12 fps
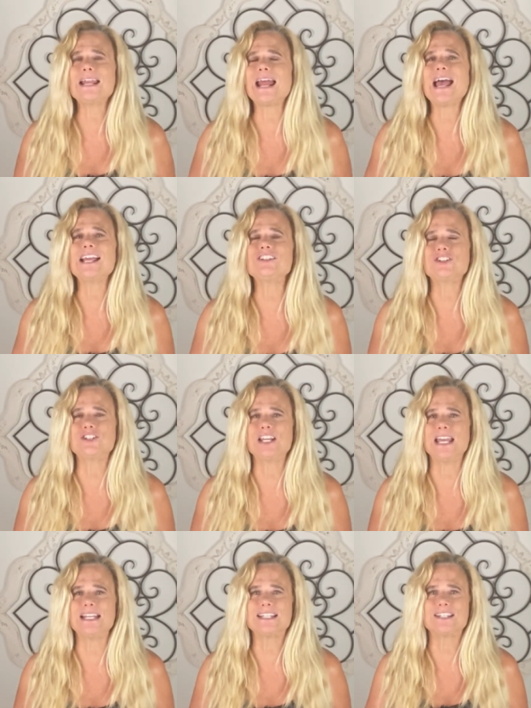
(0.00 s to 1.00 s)

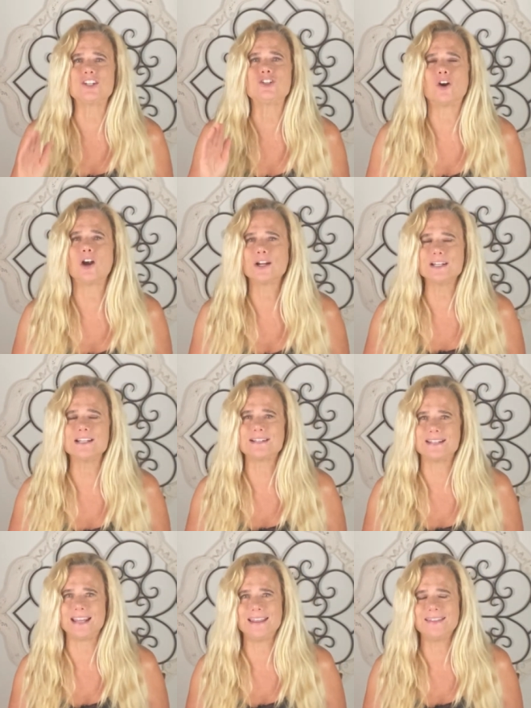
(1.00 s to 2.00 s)
agitates the
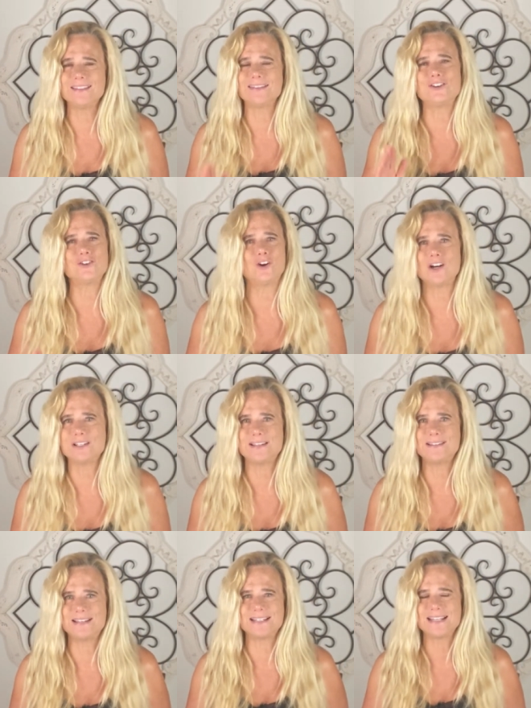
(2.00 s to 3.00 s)
darkness in the
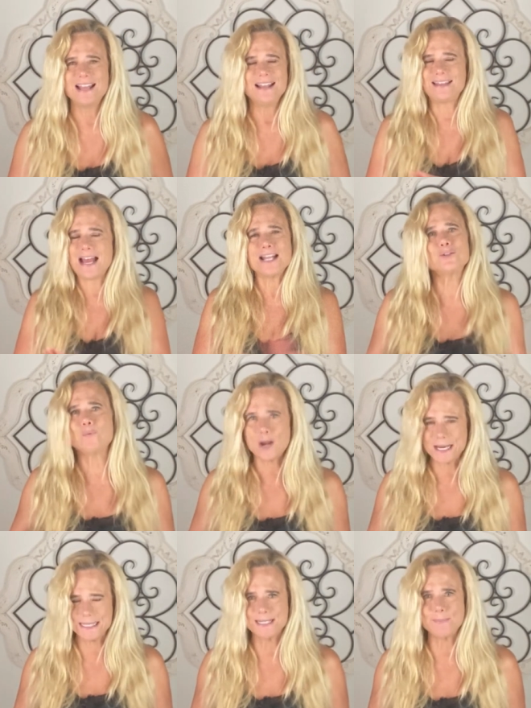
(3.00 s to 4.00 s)
narcissist. That's why
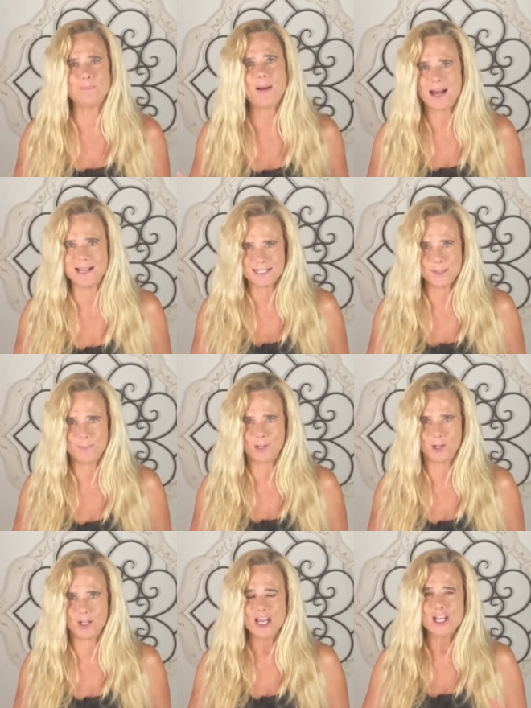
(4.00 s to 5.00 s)
it's
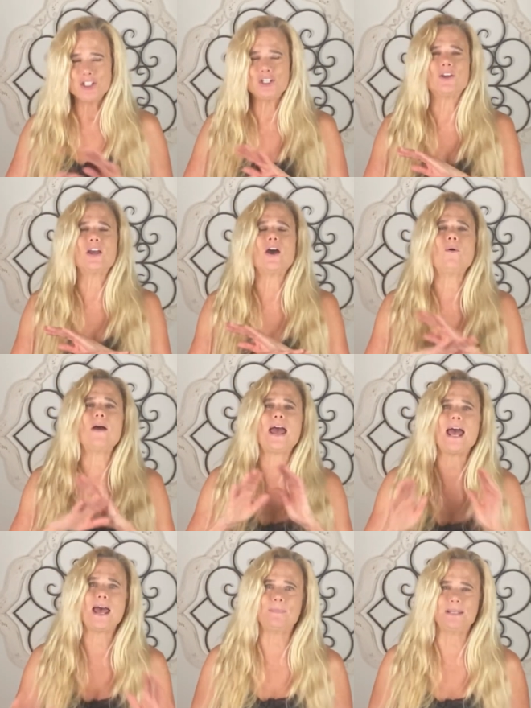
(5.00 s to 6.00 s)
impossible to
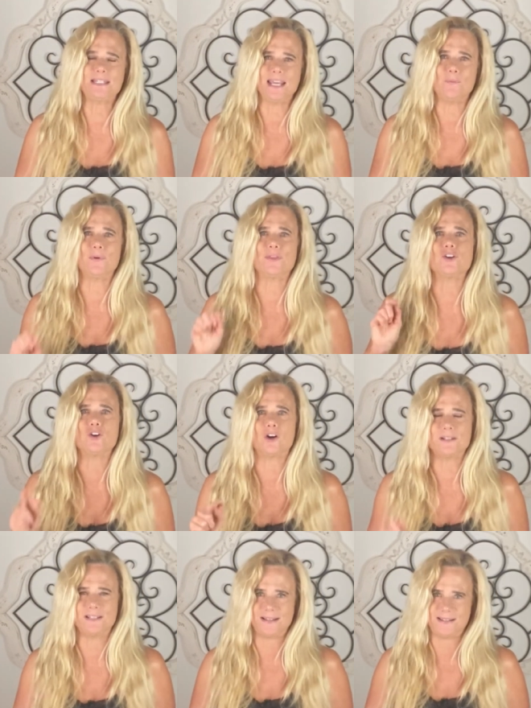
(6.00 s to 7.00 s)
cohabitate with a
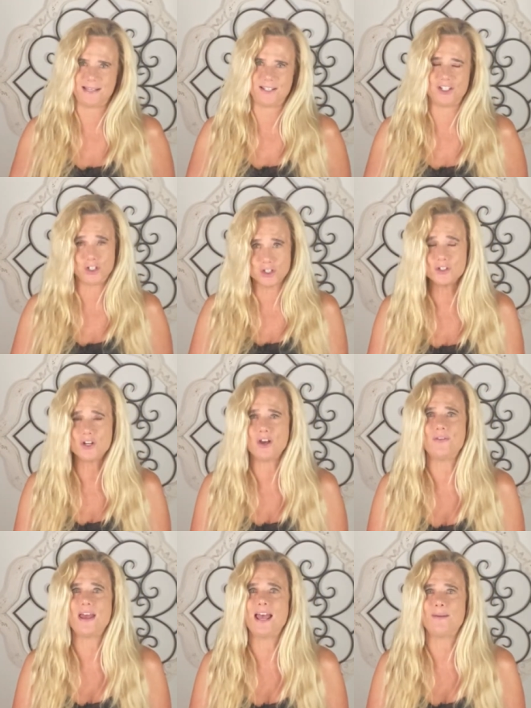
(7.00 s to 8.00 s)
narcissist. Did you know
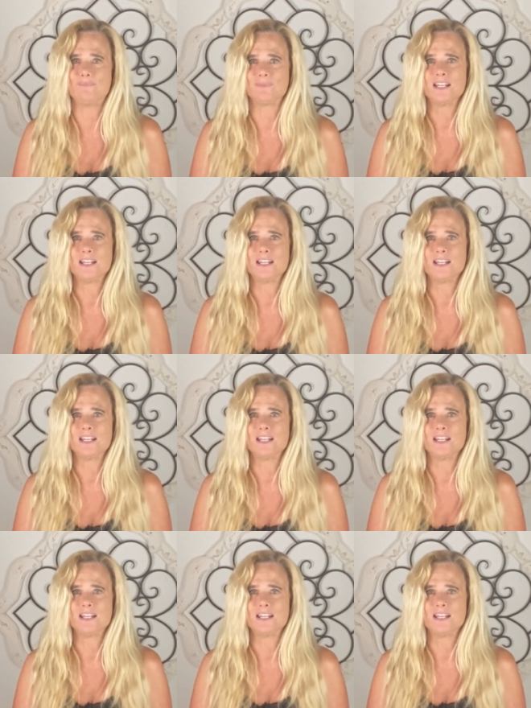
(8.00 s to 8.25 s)
that?